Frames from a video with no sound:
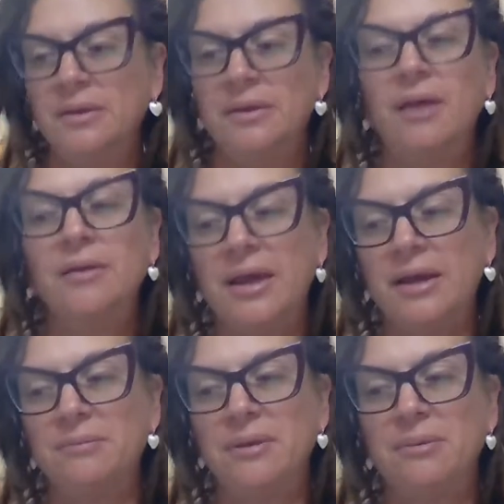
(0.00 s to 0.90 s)
I'll get
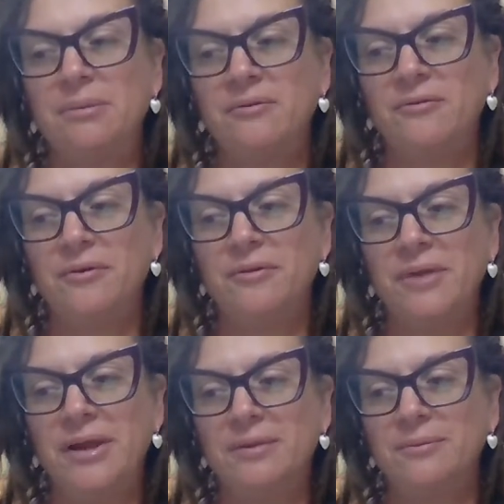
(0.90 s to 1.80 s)
it maybe before the
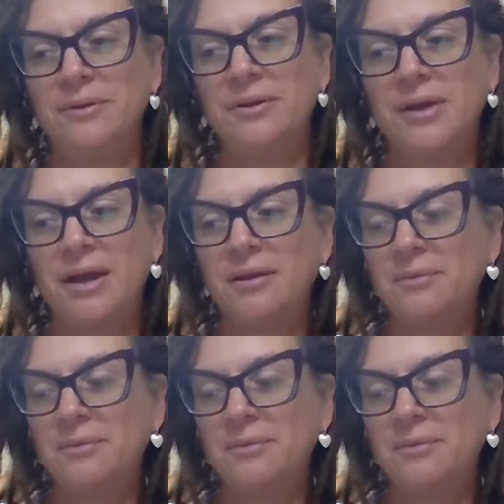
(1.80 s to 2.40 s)
reading and we'll look at it.